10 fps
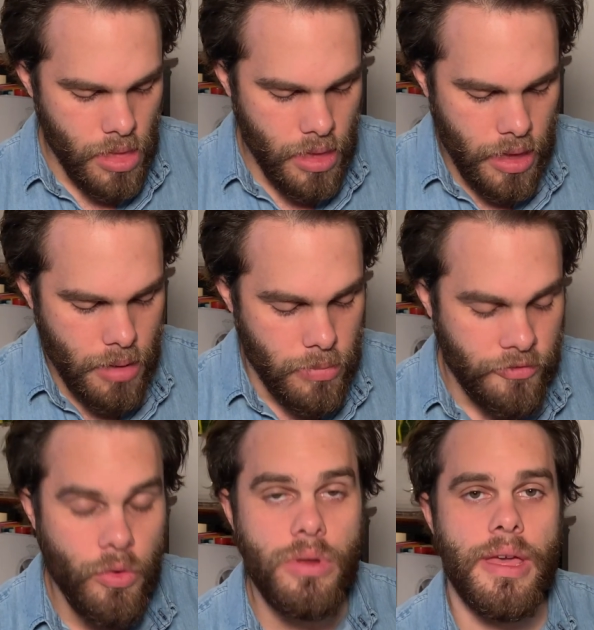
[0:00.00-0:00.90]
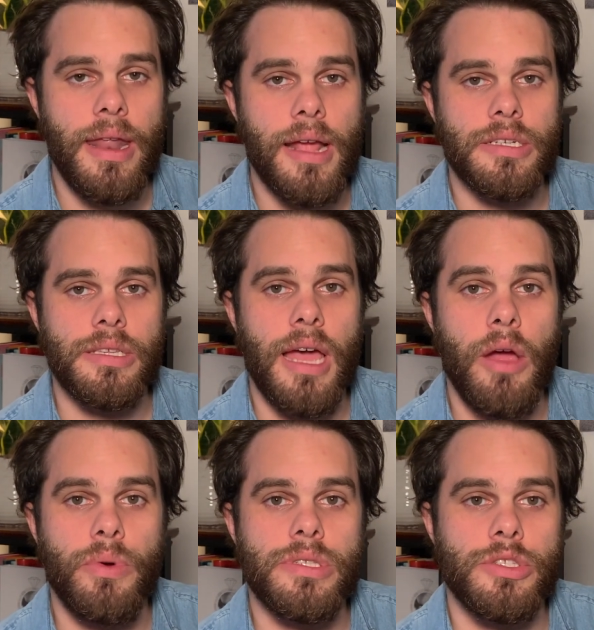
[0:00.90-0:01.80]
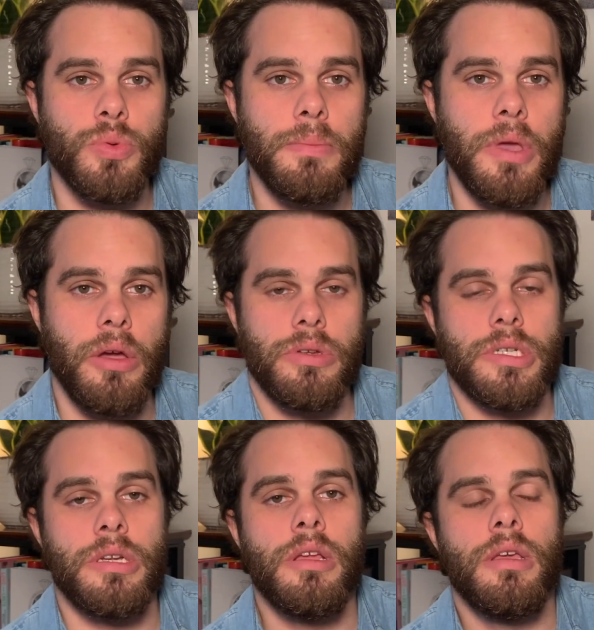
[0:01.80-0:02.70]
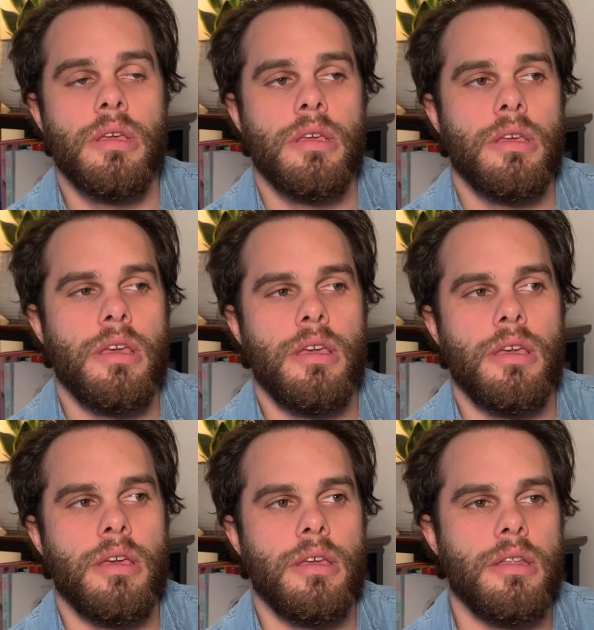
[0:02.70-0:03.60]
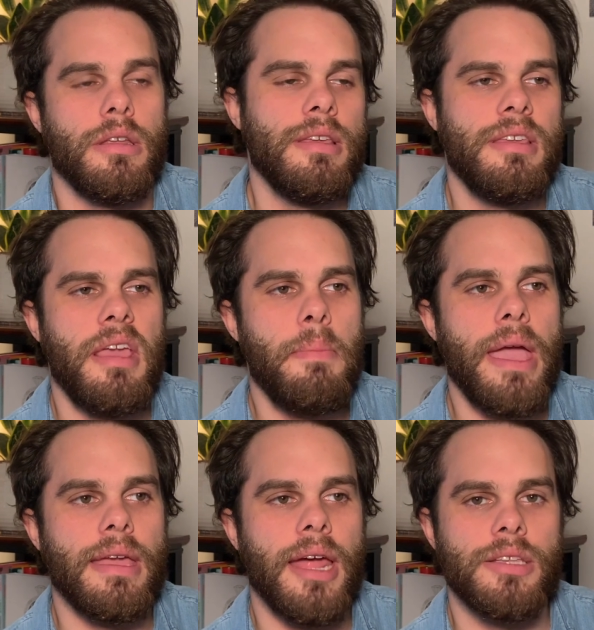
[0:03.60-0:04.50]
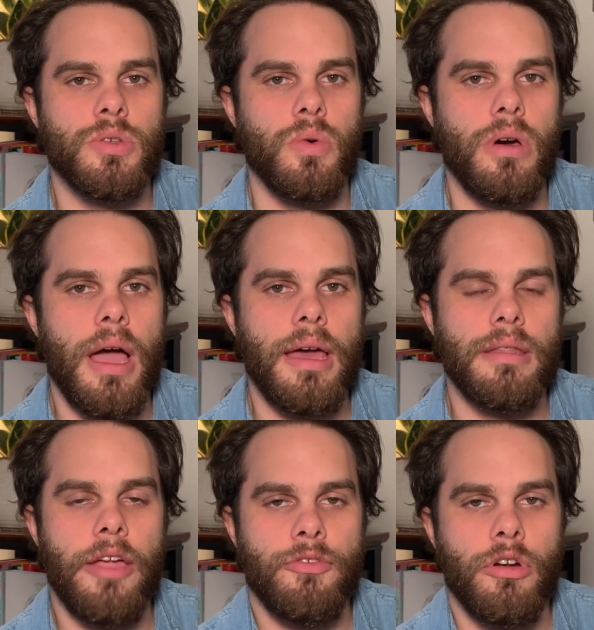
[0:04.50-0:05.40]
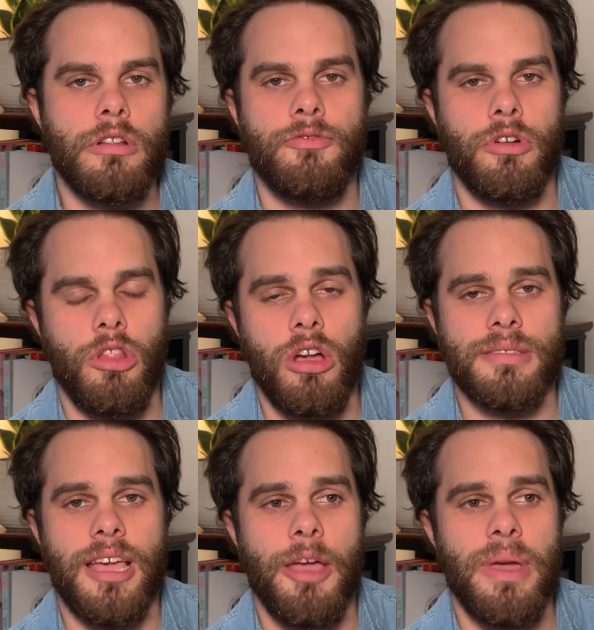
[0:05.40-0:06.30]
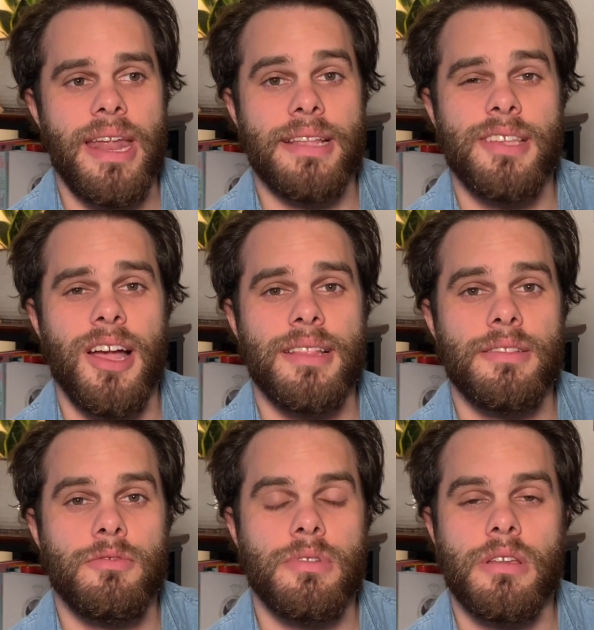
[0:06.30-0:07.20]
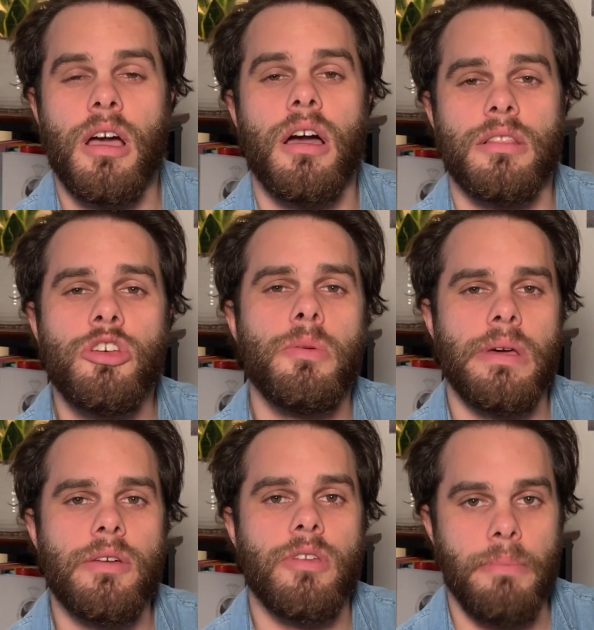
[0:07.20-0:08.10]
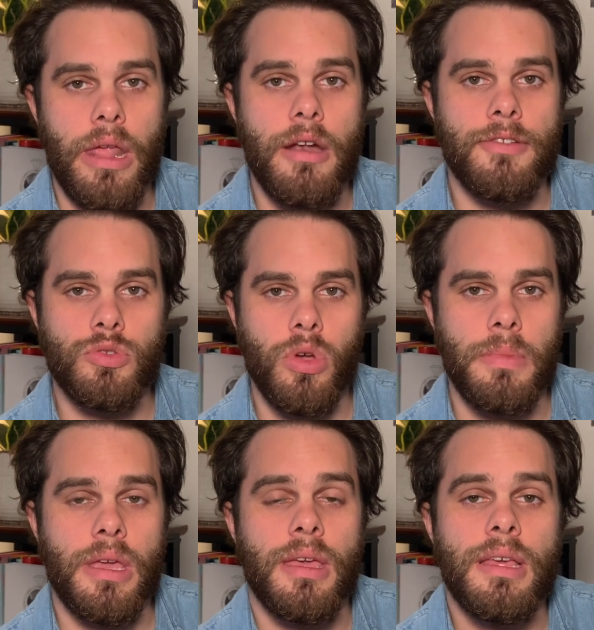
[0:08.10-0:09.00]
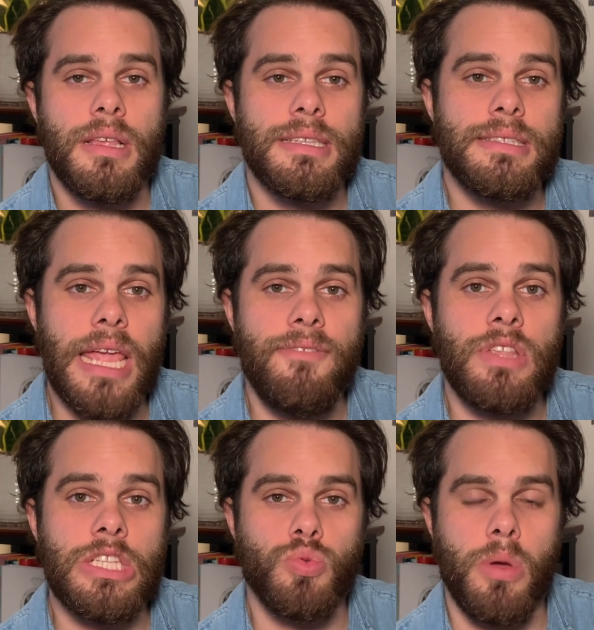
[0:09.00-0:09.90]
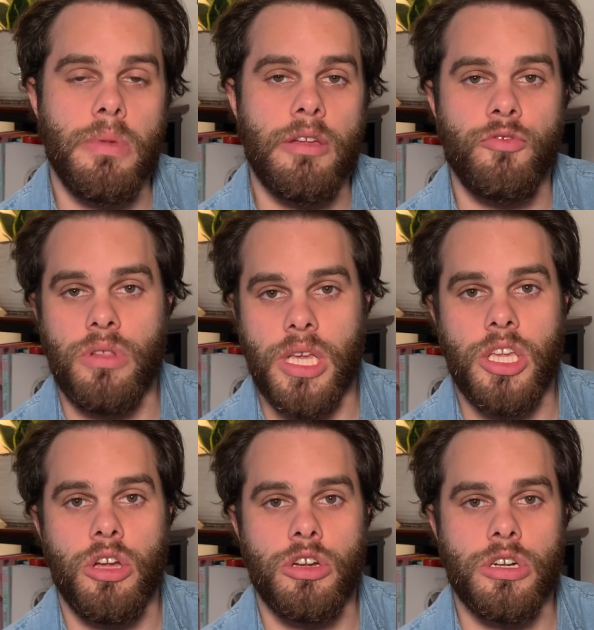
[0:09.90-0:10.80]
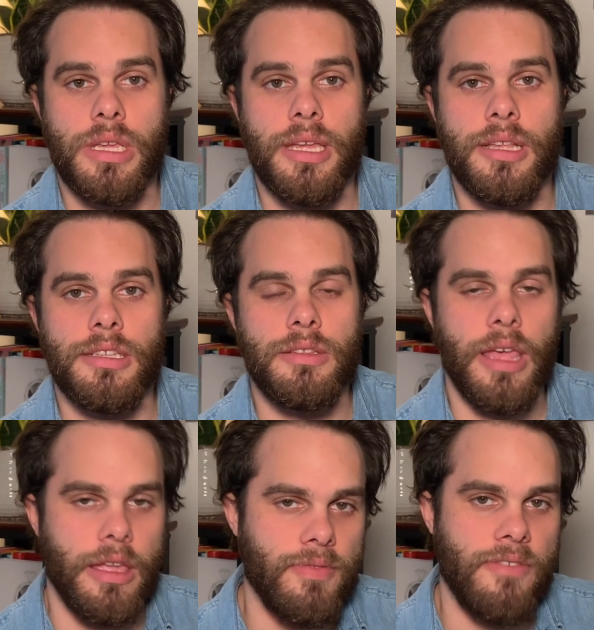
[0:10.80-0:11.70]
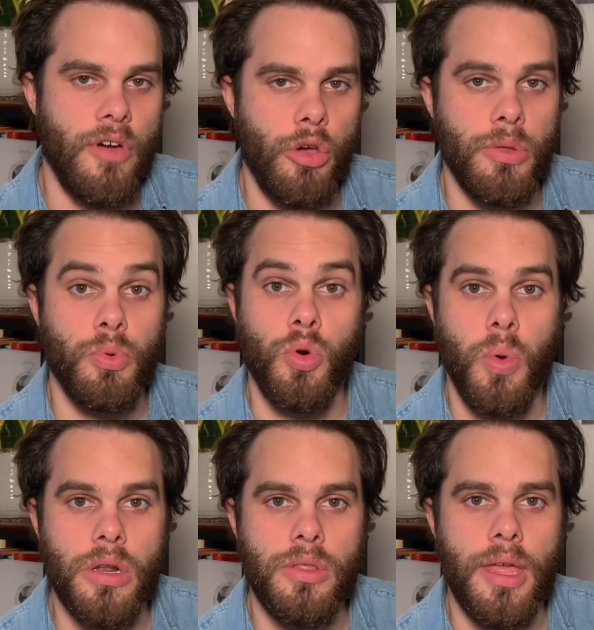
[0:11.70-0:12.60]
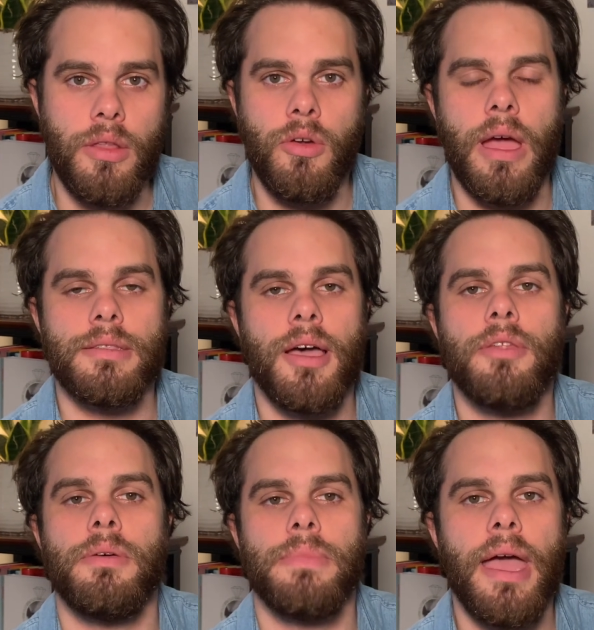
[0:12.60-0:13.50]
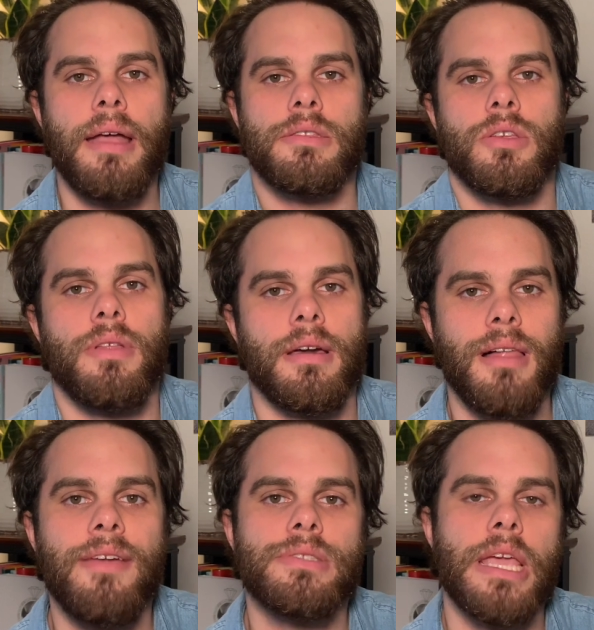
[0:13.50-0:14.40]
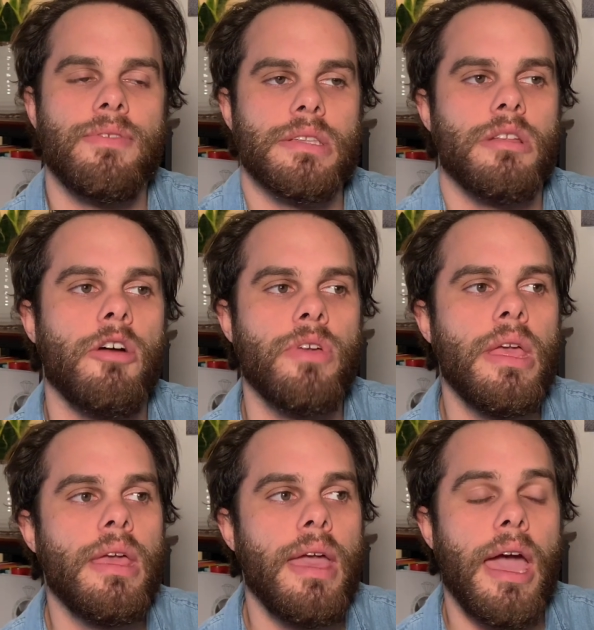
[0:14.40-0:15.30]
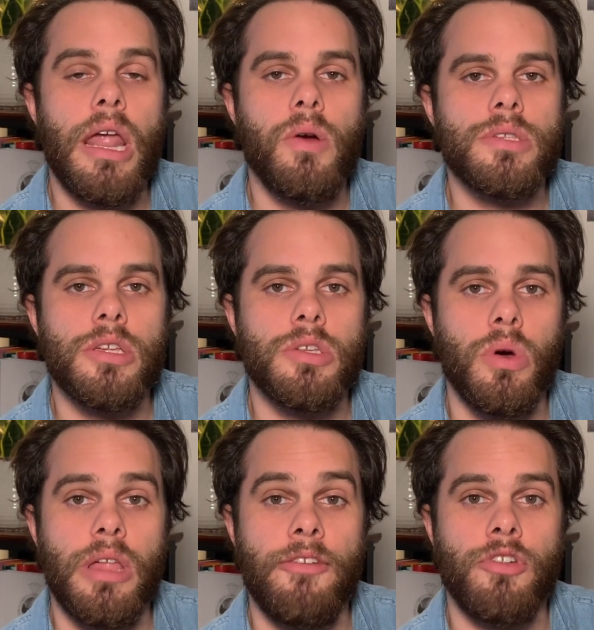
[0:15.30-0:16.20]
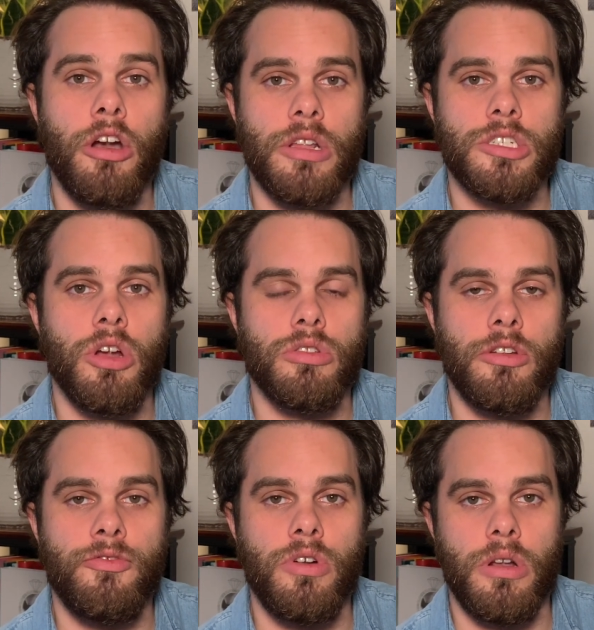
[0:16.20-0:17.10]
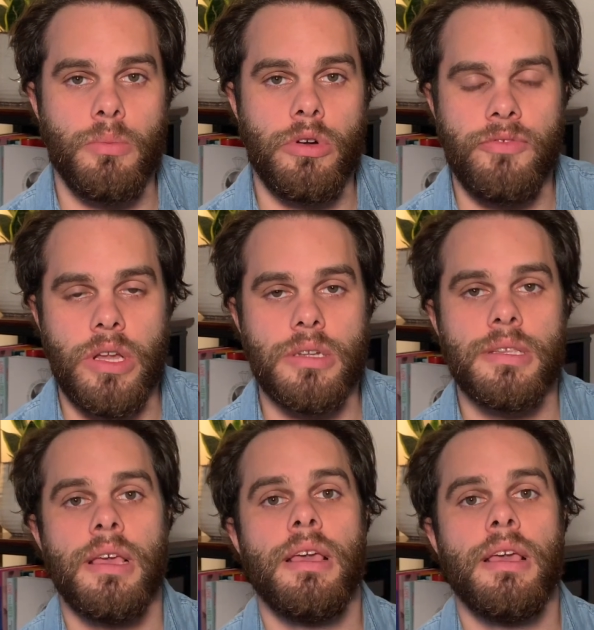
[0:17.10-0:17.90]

And before that, actually, I was a swim coach, and yeah, back in high school, I lifeguarded for a long time, and I taught a little bit of competitive swimming, safety swimming for like younger kids, like if they fall in the pool, what do they do? I taught them that, so like life-saving stuff. And I was also a lifeguard instructor for a number of years.